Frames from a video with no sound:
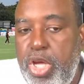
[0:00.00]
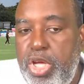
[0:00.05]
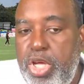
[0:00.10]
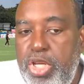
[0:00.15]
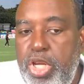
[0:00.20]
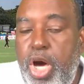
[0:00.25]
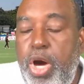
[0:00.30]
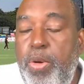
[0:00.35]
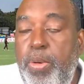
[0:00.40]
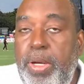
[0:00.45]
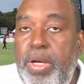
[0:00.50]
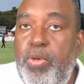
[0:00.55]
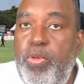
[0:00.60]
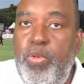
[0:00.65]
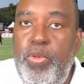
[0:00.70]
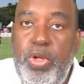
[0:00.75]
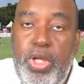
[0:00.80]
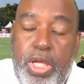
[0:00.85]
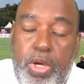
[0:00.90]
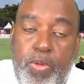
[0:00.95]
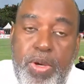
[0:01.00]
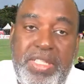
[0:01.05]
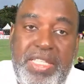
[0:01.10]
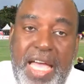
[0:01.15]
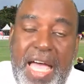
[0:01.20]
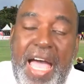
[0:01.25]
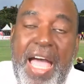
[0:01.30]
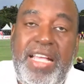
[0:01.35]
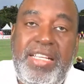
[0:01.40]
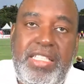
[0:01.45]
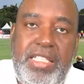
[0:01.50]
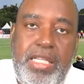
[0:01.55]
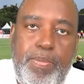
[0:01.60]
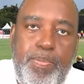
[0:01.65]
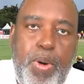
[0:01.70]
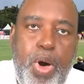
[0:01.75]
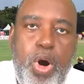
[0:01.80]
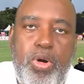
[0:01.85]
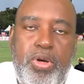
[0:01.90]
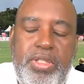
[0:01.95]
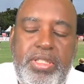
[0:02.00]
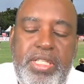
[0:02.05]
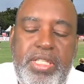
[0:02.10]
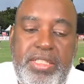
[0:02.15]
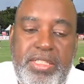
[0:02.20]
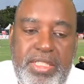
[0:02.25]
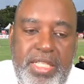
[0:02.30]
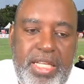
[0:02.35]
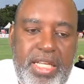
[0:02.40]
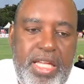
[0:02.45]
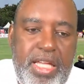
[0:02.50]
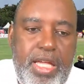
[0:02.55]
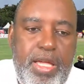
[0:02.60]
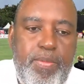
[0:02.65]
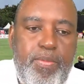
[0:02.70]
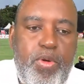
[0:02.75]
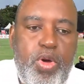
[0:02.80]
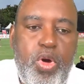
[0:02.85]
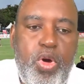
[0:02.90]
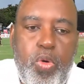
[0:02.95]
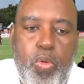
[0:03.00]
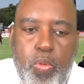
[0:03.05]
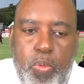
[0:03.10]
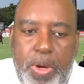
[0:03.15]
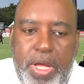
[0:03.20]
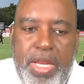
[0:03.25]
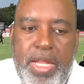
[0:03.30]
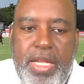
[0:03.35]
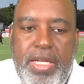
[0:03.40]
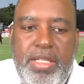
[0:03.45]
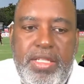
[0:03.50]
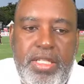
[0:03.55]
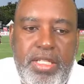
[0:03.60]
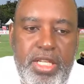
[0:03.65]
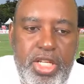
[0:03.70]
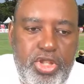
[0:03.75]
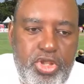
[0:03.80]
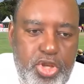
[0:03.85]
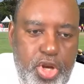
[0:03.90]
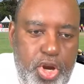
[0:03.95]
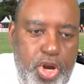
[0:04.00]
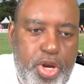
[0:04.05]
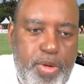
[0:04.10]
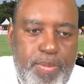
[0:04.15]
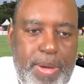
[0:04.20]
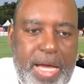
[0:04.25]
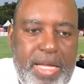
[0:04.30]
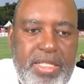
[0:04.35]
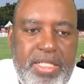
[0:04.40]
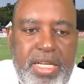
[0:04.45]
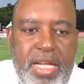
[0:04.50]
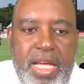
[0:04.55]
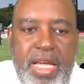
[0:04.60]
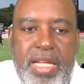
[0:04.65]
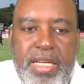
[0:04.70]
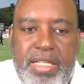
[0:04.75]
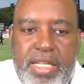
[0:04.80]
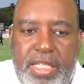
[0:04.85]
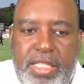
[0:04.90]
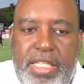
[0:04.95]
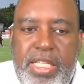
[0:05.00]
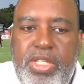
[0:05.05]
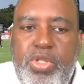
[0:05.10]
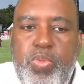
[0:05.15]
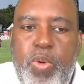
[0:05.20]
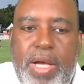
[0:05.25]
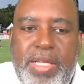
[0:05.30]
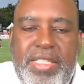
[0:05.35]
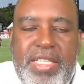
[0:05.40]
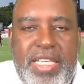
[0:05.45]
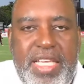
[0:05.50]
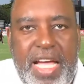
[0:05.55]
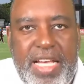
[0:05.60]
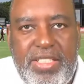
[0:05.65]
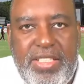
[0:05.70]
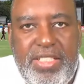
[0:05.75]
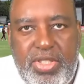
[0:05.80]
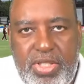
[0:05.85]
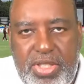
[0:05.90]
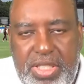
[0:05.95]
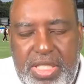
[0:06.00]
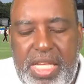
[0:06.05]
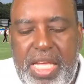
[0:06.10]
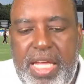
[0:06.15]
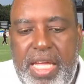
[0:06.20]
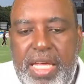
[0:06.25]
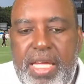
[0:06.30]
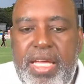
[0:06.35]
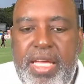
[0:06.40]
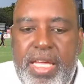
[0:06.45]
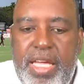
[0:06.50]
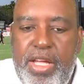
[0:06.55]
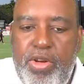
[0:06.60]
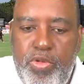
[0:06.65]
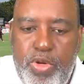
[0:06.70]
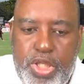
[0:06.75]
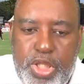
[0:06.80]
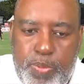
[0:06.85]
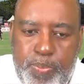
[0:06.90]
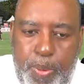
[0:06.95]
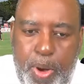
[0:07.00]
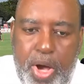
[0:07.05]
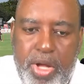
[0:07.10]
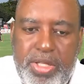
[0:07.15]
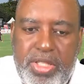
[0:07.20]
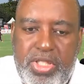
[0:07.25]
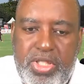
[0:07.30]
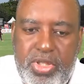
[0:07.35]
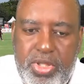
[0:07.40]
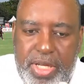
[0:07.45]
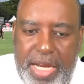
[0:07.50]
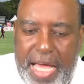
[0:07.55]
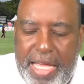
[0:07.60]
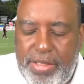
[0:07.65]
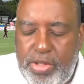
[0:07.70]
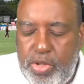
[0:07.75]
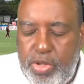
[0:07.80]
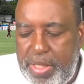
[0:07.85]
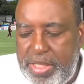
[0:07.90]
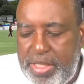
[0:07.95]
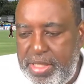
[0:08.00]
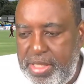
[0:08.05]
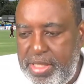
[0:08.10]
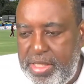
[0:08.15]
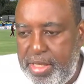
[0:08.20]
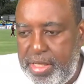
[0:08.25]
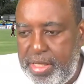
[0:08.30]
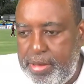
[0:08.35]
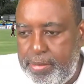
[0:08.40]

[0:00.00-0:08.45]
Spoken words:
Now, he was asked about the team winning the third match. This is what he has to say in response to that question.